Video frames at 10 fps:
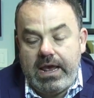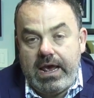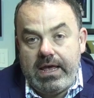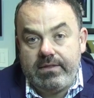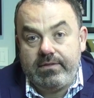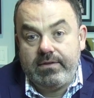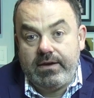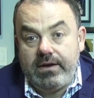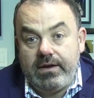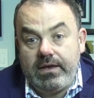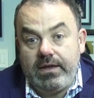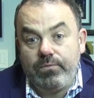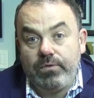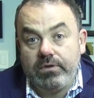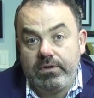and
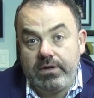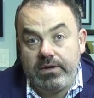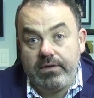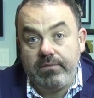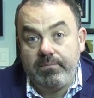it will